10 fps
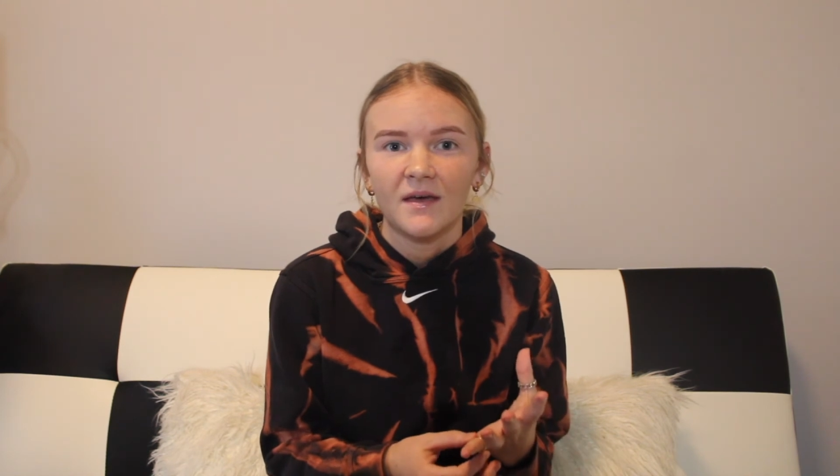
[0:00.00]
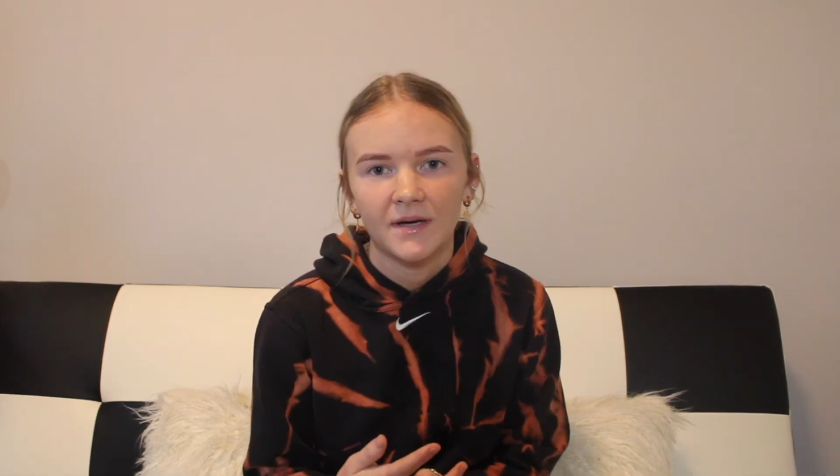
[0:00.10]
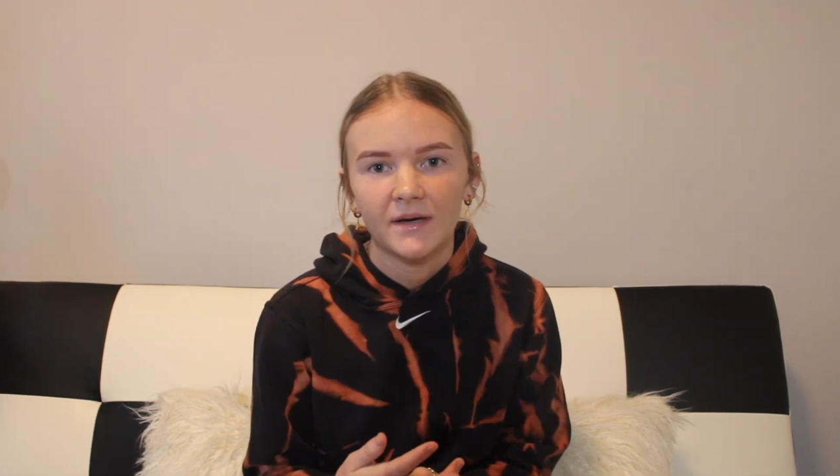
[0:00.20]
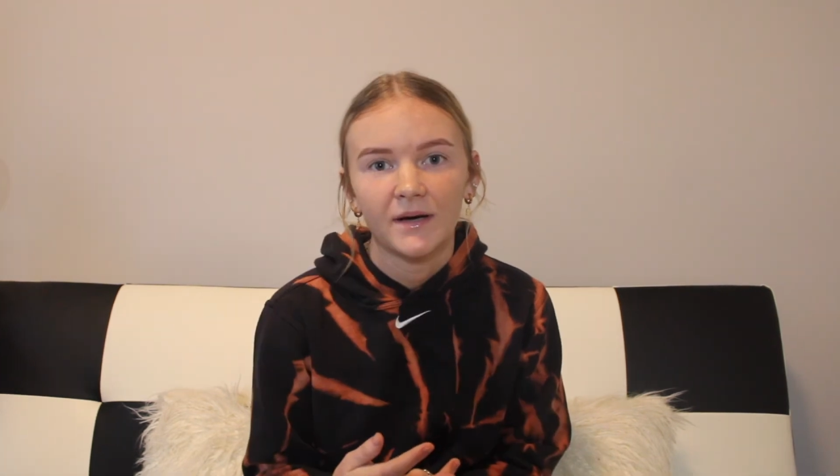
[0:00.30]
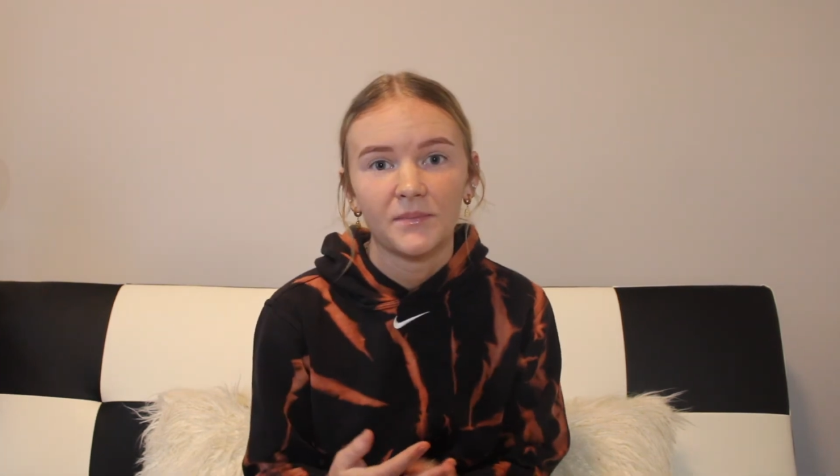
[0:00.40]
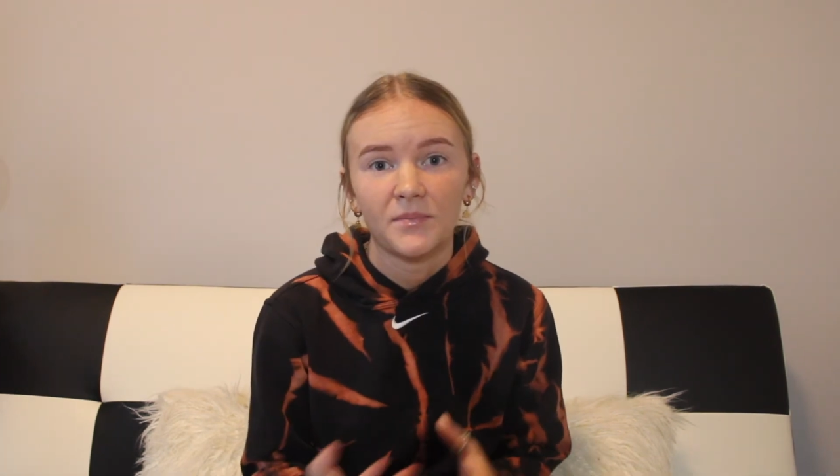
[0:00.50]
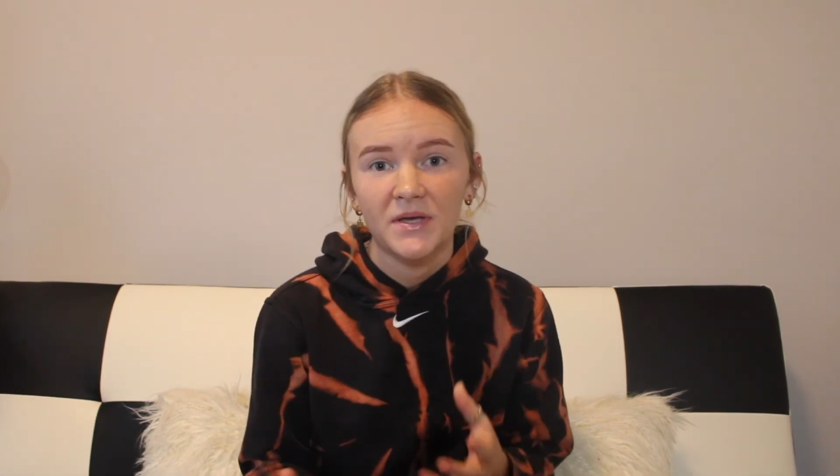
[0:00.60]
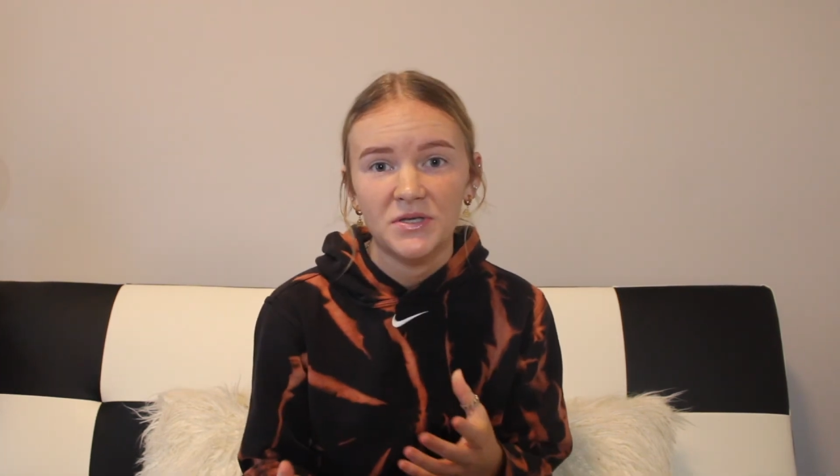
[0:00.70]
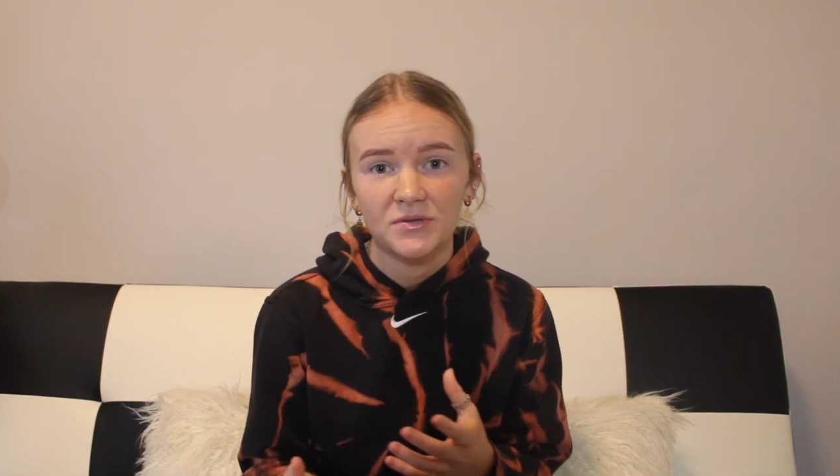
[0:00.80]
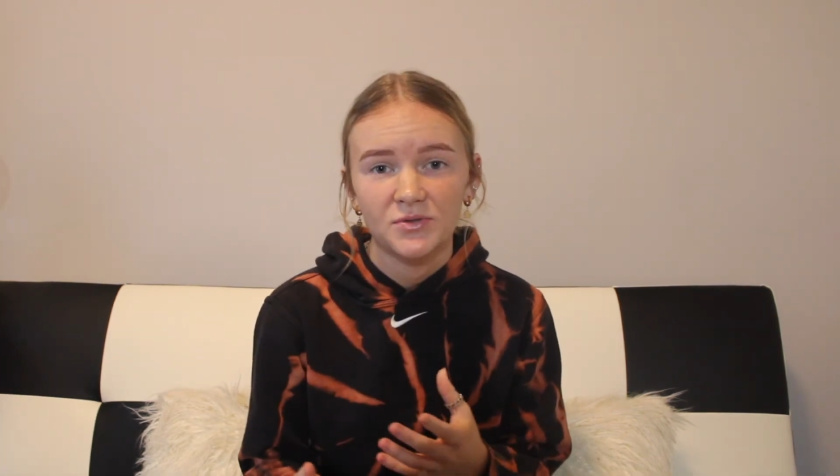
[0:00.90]

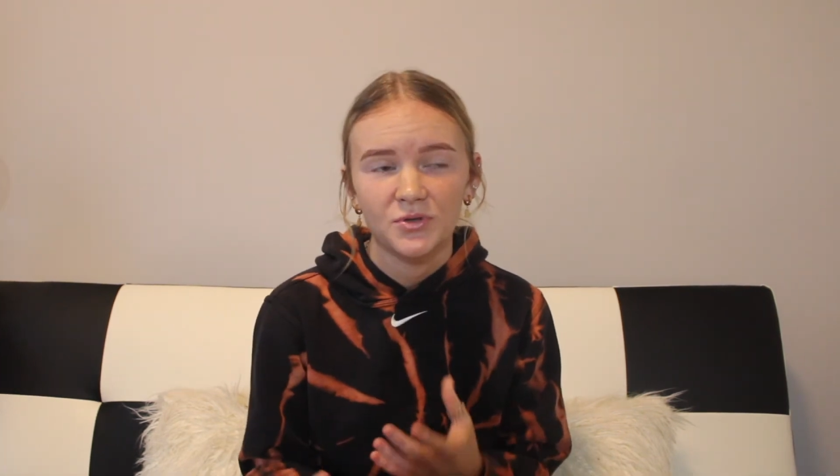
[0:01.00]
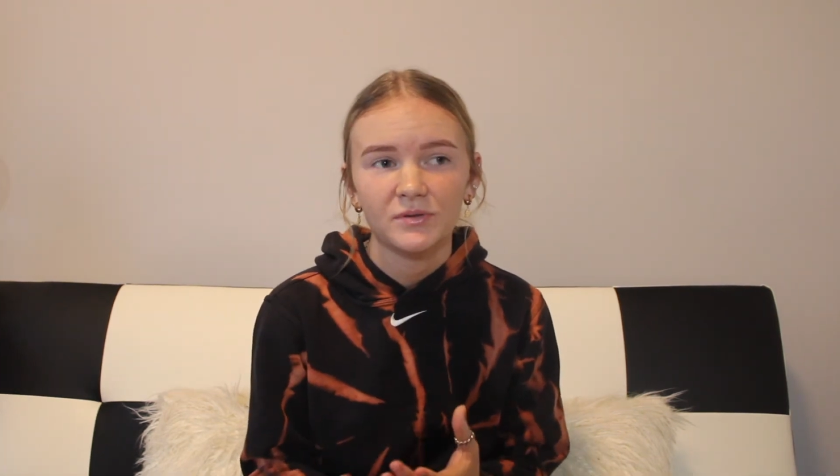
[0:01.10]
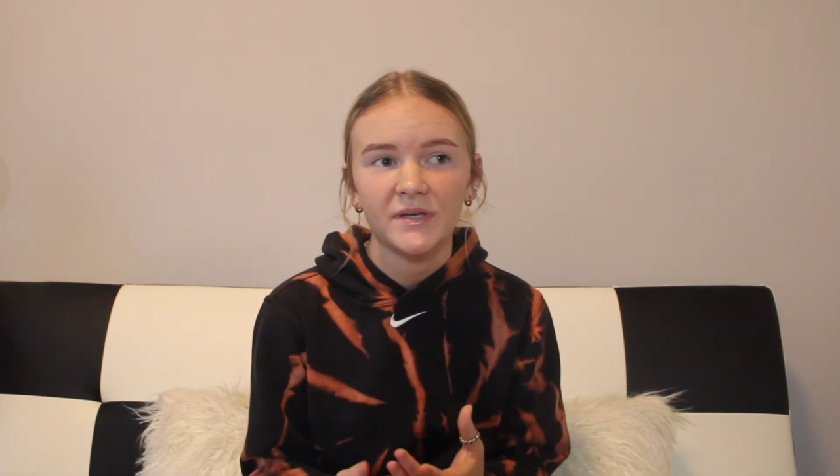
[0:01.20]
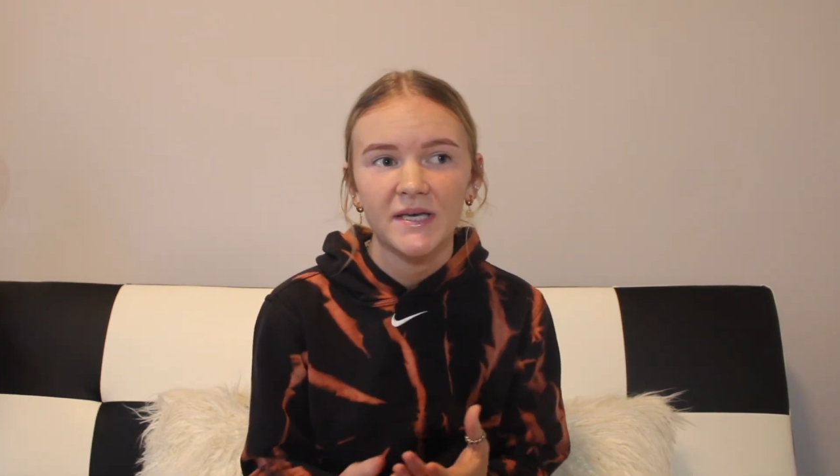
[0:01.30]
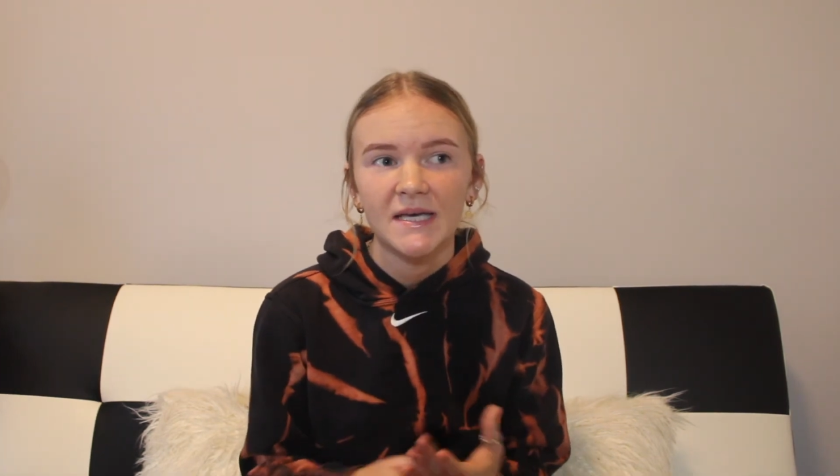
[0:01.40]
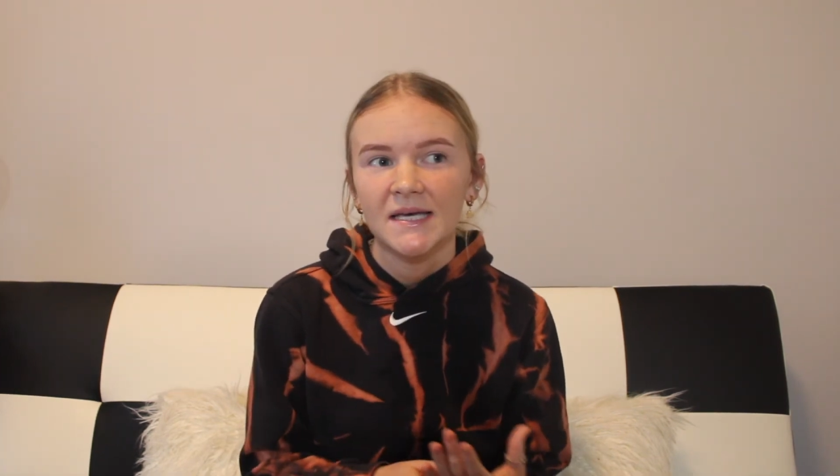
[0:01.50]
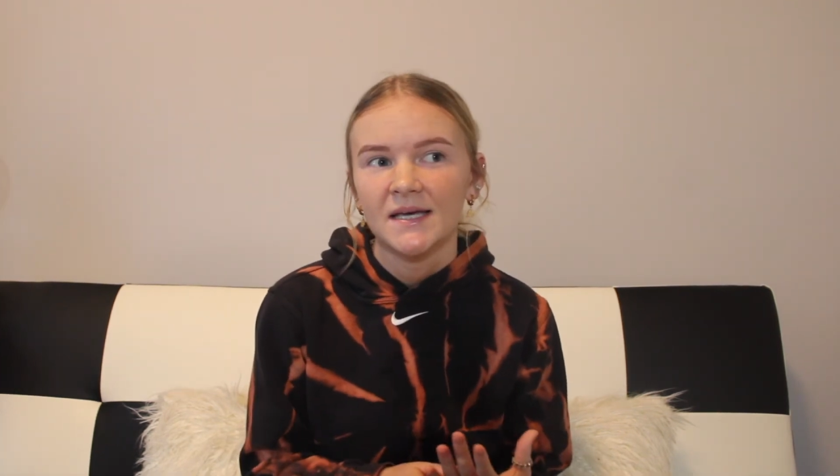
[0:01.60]
But truly,